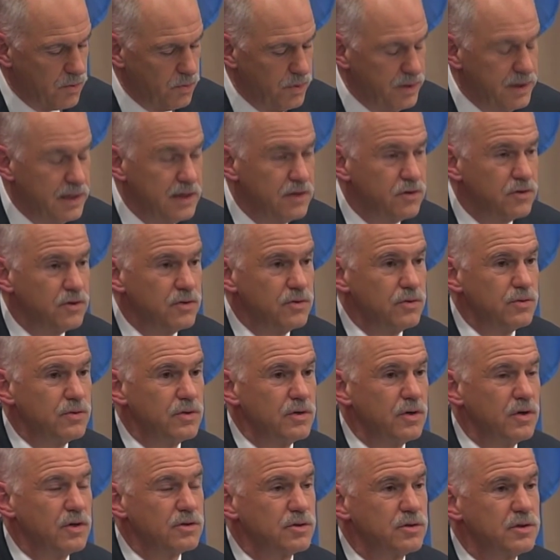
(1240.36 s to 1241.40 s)
we need to
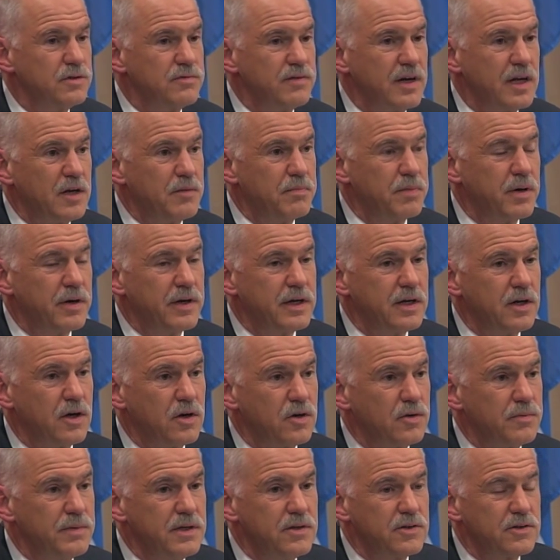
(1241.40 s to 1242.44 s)
also develop our
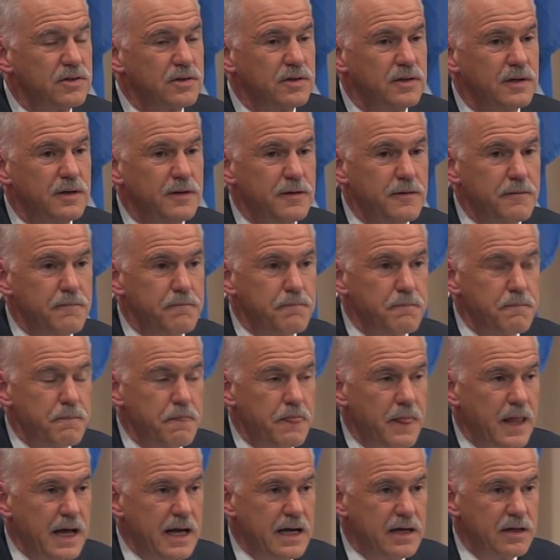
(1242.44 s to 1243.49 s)
economies,
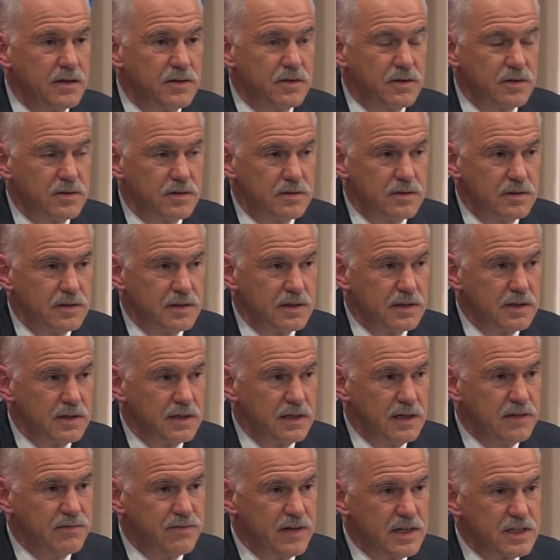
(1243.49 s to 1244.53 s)
and
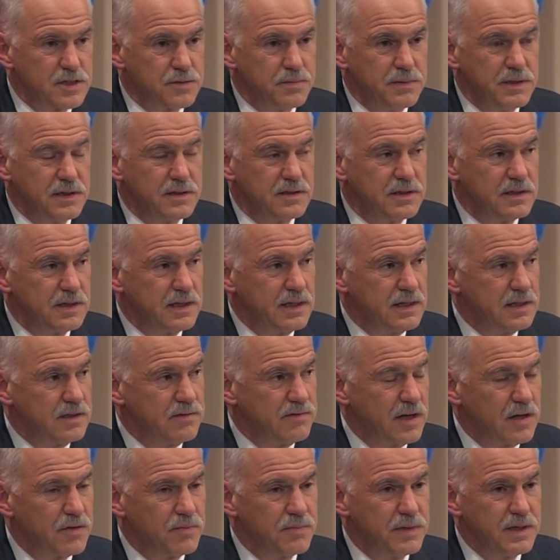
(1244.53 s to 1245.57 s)
investment and
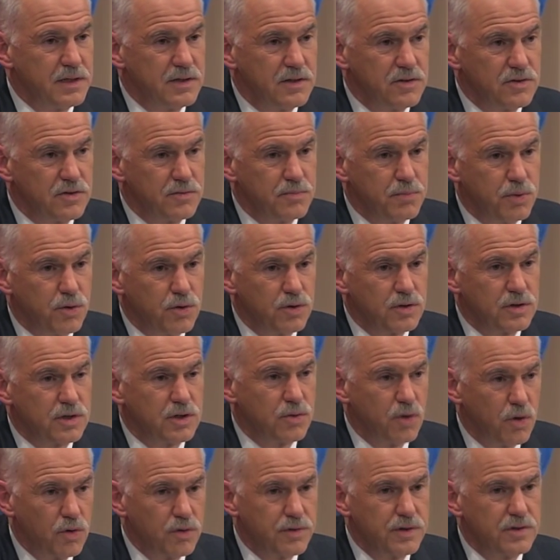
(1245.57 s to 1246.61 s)
development is important.
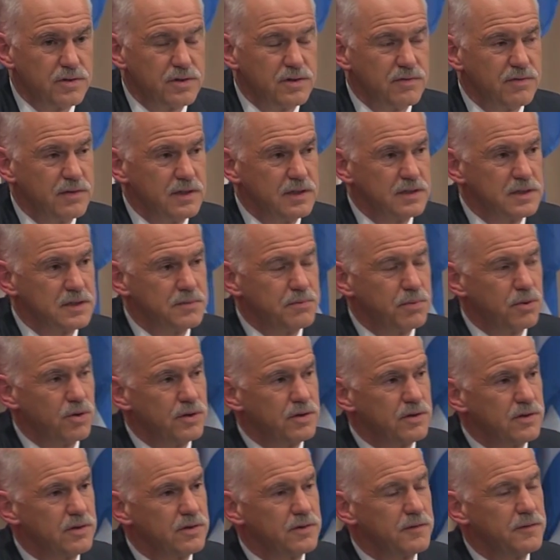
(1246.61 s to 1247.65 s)
Growth is
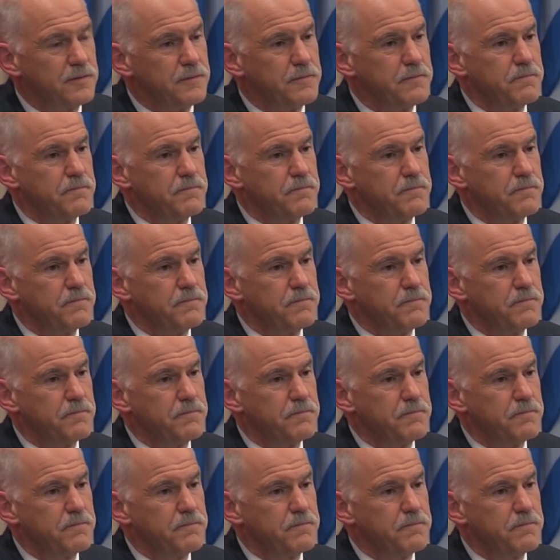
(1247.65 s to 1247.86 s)
important.